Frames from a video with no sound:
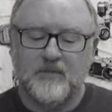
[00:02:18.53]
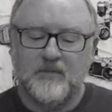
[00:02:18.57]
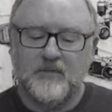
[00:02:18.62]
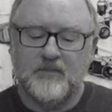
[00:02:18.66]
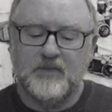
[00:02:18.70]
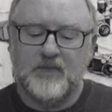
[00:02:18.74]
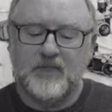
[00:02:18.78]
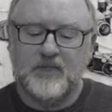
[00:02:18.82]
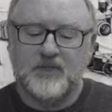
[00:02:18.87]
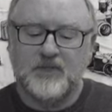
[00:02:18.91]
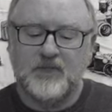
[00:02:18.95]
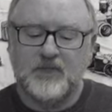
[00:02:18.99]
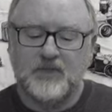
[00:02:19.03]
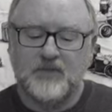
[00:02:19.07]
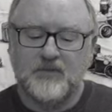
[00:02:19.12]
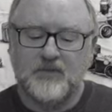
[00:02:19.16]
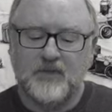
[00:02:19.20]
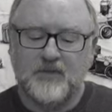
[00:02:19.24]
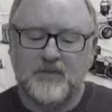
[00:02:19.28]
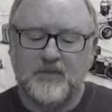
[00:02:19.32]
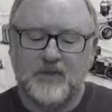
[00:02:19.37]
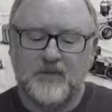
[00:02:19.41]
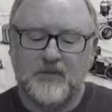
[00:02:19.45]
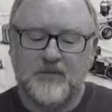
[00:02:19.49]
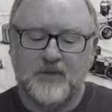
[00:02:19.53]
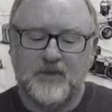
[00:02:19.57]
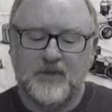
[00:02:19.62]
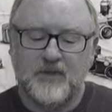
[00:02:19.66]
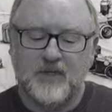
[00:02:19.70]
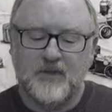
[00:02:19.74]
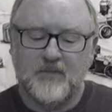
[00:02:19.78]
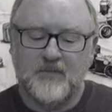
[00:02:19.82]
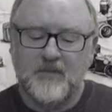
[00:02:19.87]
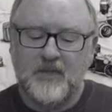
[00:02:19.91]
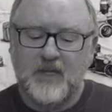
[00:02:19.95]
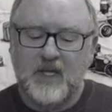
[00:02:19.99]
distance from the
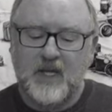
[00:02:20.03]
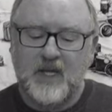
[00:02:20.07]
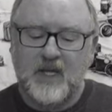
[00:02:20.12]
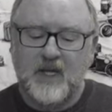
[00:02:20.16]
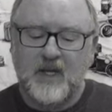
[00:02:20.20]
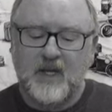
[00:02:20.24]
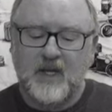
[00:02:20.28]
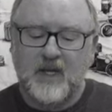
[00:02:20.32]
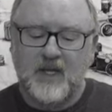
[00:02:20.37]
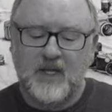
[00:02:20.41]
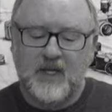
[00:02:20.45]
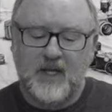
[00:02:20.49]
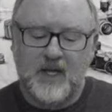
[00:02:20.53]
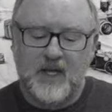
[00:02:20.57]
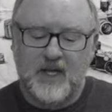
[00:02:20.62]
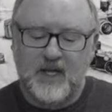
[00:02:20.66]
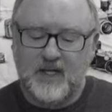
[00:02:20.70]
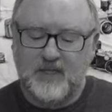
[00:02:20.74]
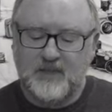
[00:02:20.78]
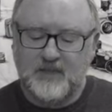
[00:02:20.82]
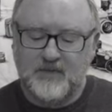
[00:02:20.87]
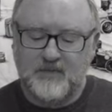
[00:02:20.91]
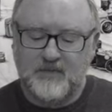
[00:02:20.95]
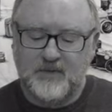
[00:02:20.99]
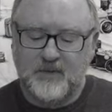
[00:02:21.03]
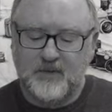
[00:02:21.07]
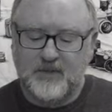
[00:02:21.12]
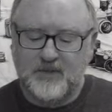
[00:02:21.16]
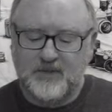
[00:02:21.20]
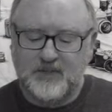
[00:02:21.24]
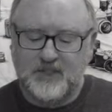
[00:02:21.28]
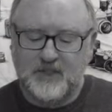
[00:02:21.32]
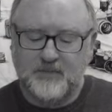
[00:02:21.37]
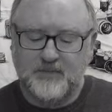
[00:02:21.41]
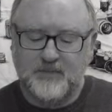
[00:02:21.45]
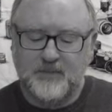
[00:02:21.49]
film. It has a
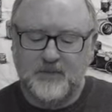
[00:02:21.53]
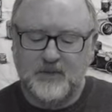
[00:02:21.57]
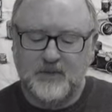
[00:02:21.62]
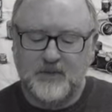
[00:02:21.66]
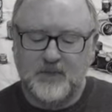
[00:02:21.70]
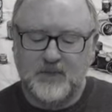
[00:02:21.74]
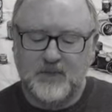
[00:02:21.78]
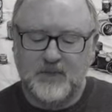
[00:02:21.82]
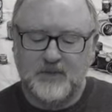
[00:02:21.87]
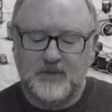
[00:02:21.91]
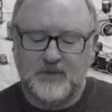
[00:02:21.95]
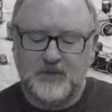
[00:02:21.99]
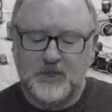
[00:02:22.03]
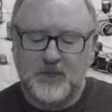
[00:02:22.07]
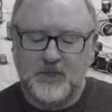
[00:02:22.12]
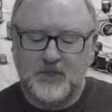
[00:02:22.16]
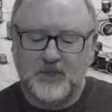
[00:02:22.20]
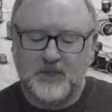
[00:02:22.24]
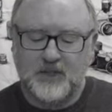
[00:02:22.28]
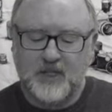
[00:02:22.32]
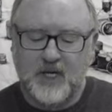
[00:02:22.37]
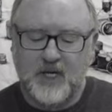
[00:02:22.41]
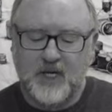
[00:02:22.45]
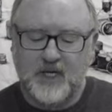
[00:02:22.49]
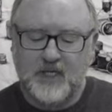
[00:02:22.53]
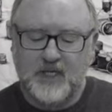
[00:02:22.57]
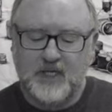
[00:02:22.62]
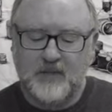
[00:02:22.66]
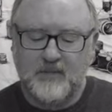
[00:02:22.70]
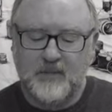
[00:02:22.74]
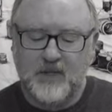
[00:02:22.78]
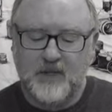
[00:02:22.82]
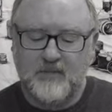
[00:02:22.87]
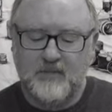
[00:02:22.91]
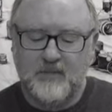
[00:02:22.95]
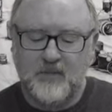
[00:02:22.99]
very simple shutter
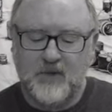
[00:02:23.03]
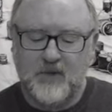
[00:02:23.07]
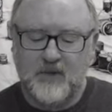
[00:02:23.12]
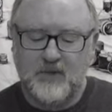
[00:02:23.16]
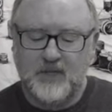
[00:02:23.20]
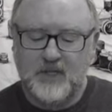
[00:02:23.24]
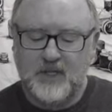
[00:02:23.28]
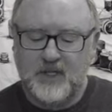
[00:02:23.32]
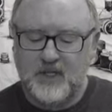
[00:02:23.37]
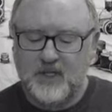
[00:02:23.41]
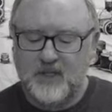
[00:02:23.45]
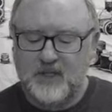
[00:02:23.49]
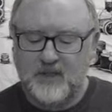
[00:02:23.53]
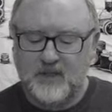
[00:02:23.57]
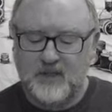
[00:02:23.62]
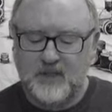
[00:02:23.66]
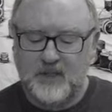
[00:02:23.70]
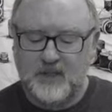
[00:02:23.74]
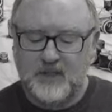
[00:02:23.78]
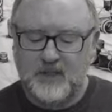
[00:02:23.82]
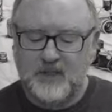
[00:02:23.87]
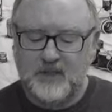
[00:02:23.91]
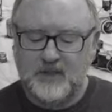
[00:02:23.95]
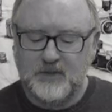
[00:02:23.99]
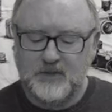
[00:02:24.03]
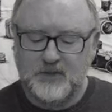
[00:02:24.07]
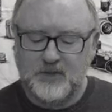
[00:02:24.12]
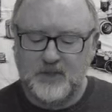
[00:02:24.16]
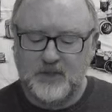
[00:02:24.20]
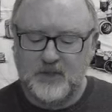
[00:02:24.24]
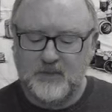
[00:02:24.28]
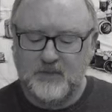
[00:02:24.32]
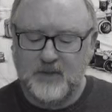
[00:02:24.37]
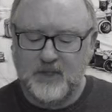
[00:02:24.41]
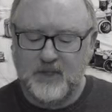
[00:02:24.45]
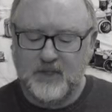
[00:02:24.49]
cocking mode here, and then a
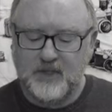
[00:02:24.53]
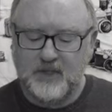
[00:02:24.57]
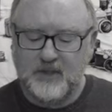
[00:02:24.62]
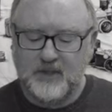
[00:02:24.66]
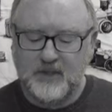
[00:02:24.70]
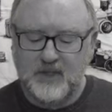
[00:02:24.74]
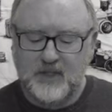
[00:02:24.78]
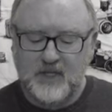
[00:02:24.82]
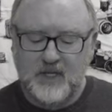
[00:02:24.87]
shutter button.